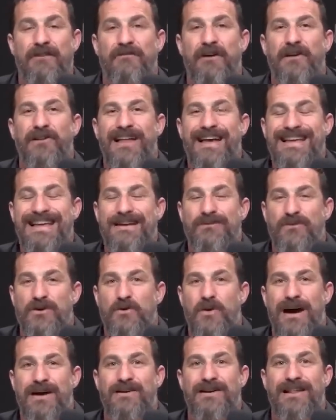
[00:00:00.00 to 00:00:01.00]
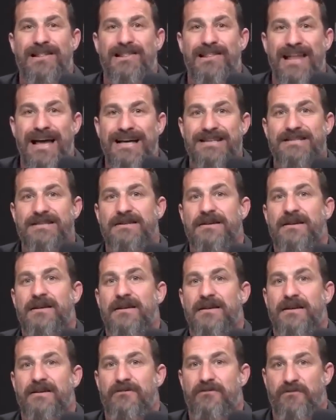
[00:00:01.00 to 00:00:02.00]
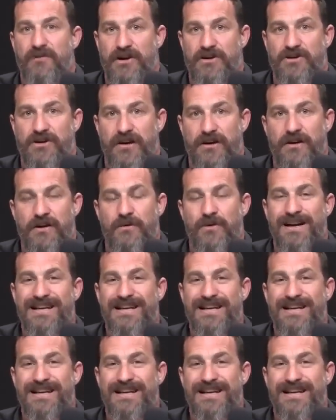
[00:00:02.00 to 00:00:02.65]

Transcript: felt like it required less friction.